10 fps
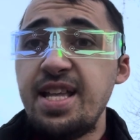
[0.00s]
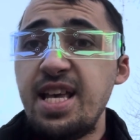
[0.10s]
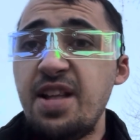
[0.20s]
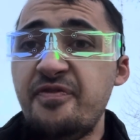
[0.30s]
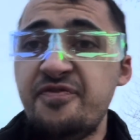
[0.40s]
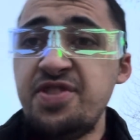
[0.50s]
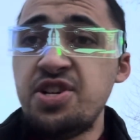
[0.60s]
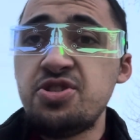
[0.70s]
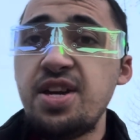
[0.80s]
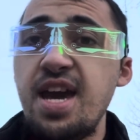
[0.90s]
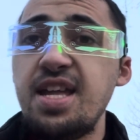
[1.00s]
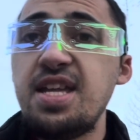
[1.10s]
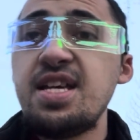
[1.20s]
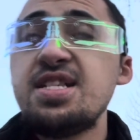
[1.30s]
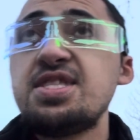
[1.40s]

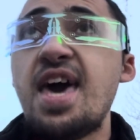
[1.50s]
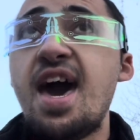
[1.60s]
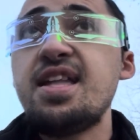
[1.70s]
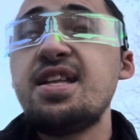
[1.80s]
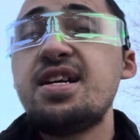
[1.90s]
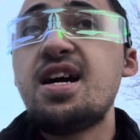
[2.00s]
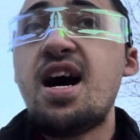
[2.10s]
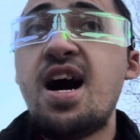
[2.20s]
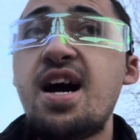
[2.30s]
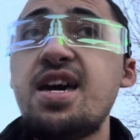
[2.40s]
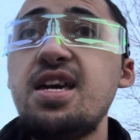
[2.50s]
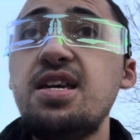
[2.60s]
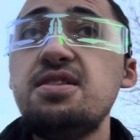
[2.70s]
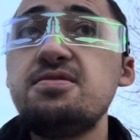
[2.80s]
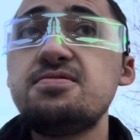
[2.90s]
infuriated that
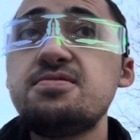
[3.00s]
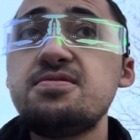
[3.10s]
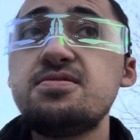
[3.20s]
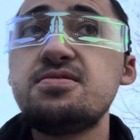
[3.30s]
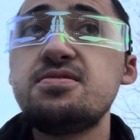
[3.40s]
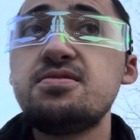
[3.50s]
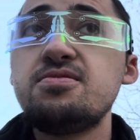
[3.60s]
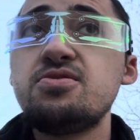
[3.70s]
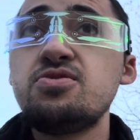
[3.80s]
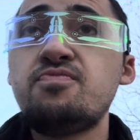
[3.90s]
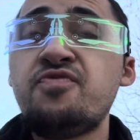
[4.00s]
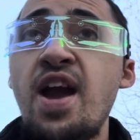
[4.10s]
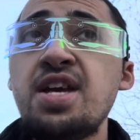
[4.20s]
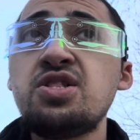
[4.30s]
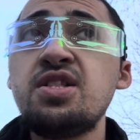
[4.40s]
I,
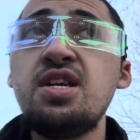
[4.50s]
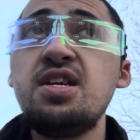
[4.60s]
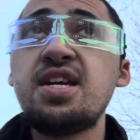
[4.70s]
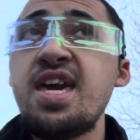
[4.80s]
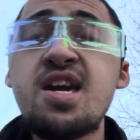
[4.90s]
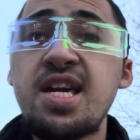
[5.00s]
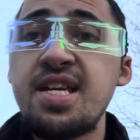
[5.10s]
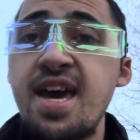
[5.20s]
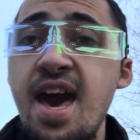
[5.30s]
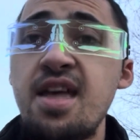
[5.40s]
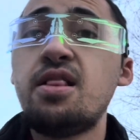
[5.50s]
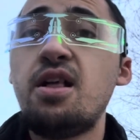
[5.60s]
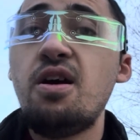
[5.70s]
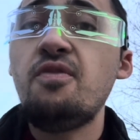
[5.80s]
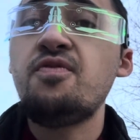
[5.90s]
frankly, can't get ahead in
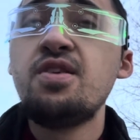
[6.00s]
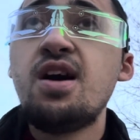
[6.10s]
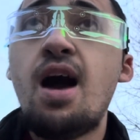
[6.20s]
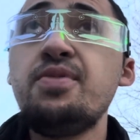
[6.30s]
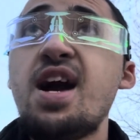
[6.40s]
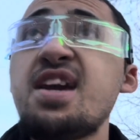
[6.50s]
life. I mean, I